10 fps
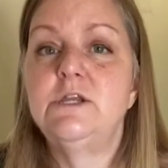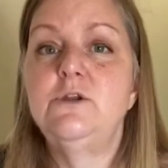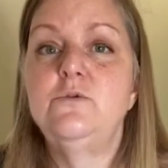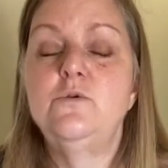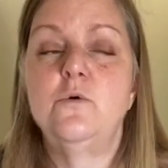
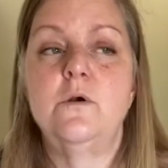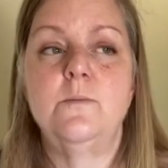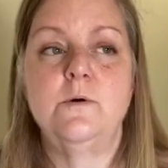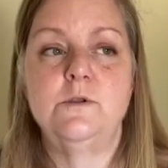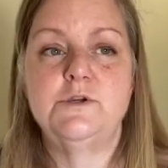new
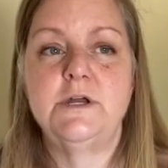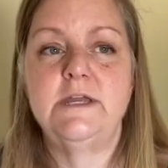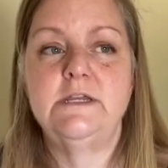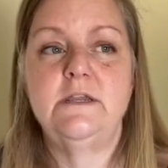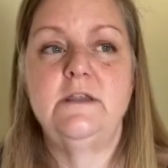normal, and
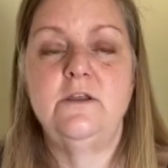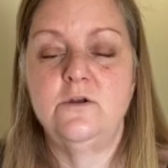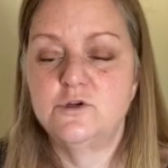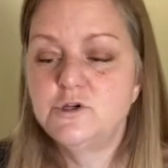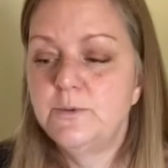trying, you know,